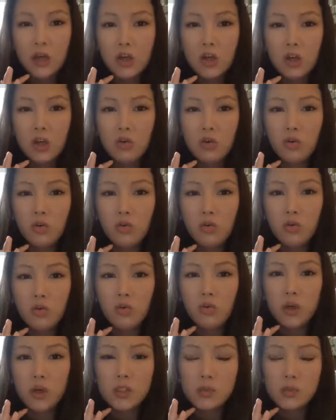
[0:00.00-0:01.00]

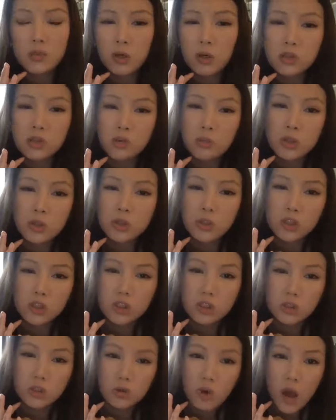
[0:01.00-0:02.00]
you experience so
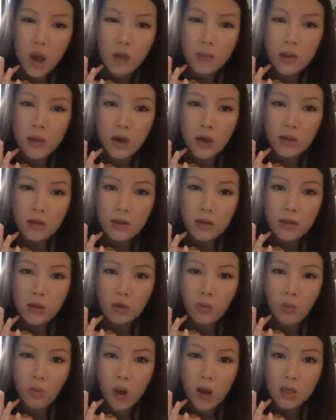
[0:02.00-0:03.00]
much trauma that
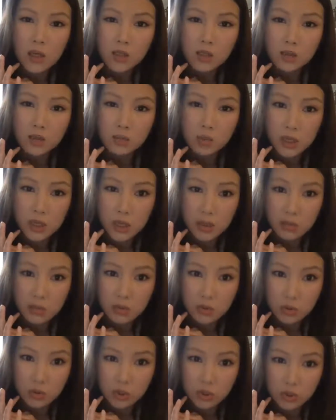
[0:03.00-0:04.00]
you want to be
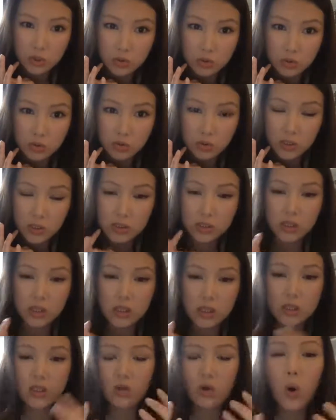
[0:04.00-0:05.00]
able to,
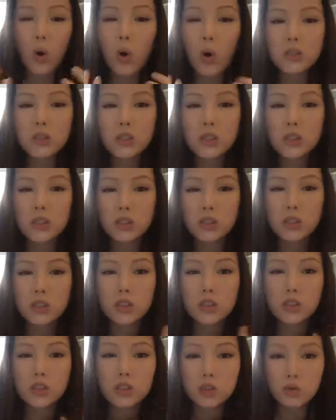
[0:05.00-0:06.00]
you hold it
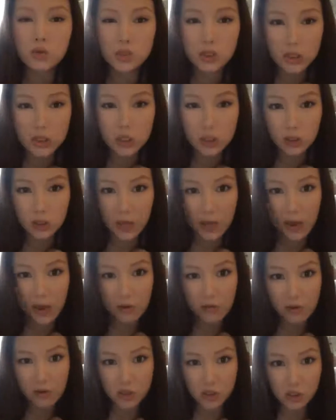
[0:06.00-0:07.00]
so dear that
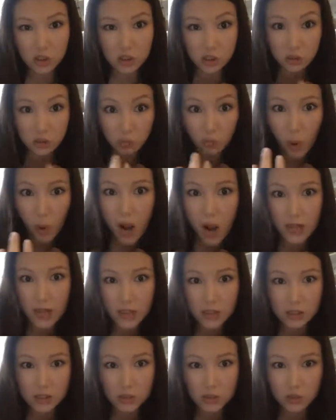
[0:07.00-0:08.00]
eventually you want
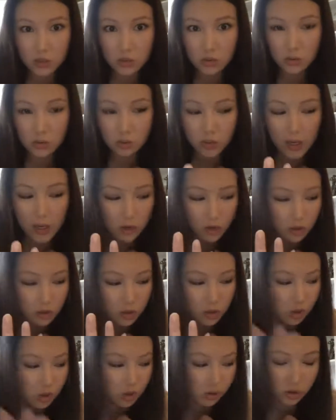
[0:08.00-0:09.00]
to let your
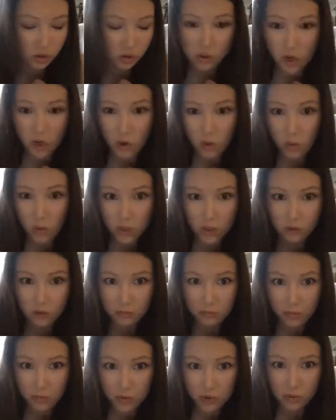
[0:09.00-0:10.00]
children know what
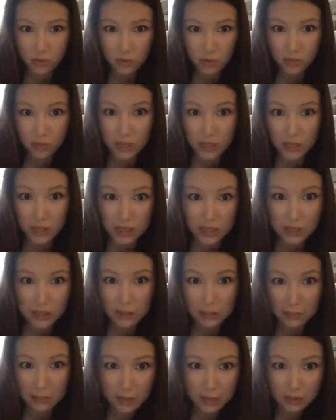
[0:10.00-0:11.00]
you've been through to get
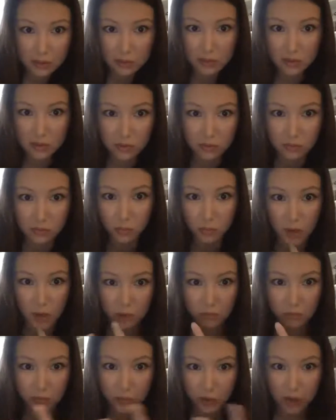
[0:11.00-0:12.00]
them to
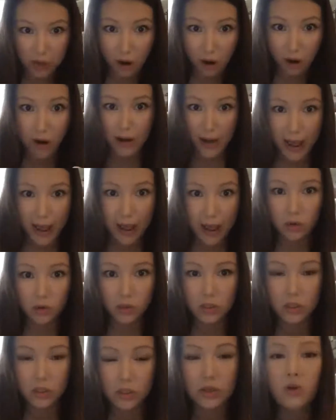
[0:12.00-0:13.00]
where they are now,
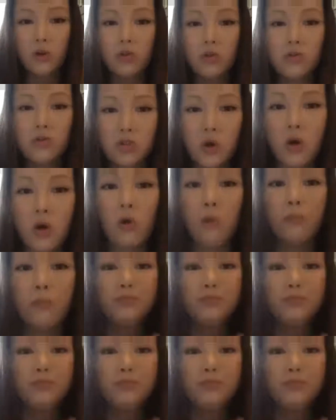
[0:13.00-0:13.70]
So